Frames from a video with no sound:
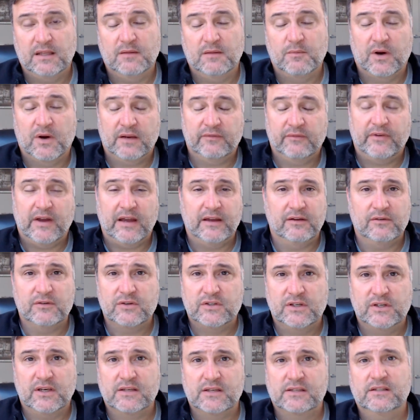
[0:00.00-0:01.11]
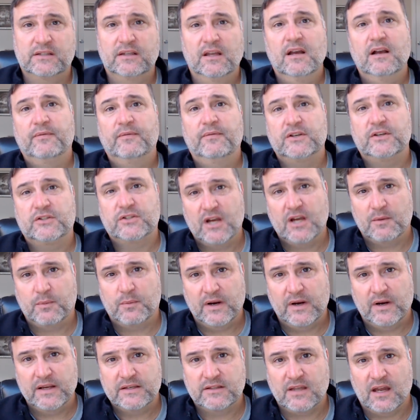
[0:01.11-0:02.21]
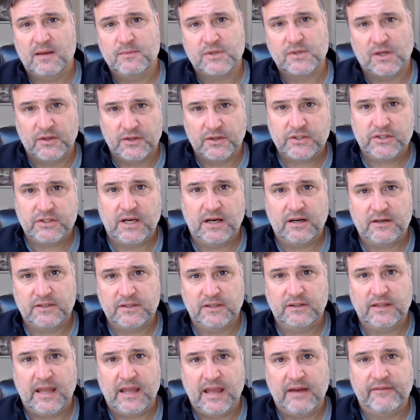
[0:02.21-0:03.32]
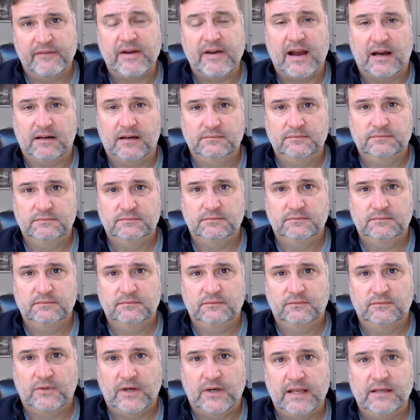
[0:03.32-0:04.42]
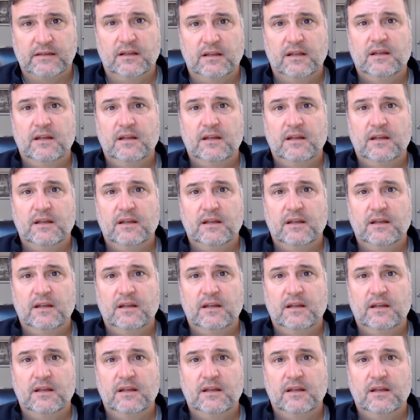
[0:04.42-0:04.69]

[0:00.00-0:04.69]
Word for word: The market value is just the share price times all the shares that they have out, right?